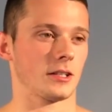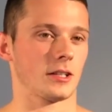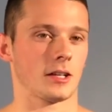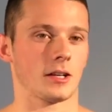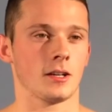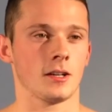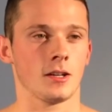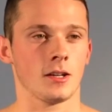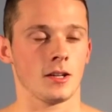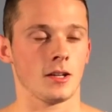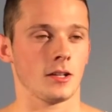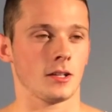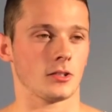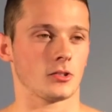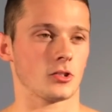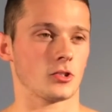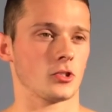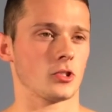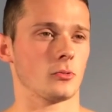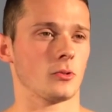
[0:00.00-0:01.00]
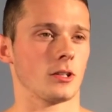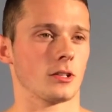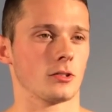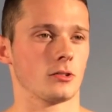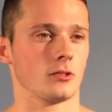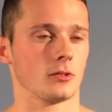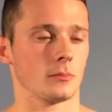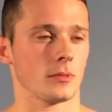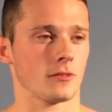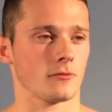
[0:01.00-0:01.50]
Uh, there's a new one
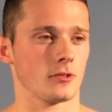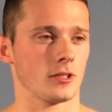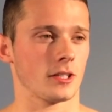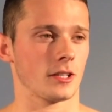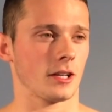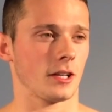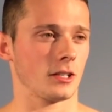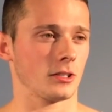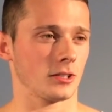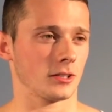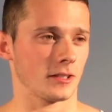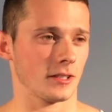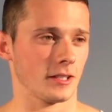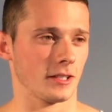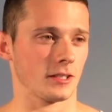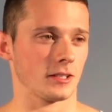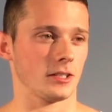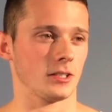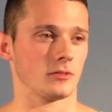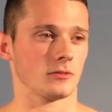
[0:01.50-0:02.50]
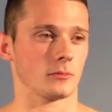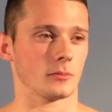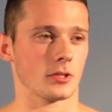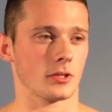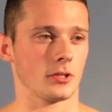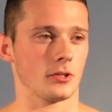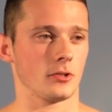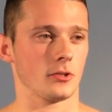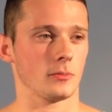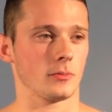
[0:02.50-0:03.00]
called Manrique Larduet. He's from
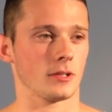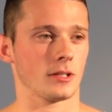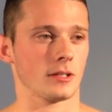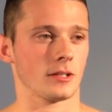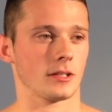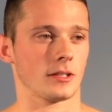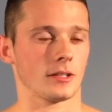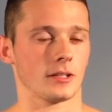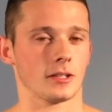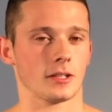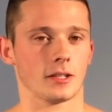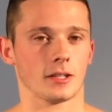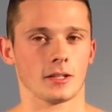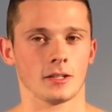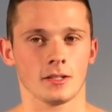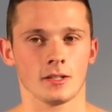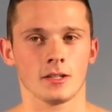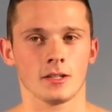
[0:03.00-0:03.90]
Cuba, and uh,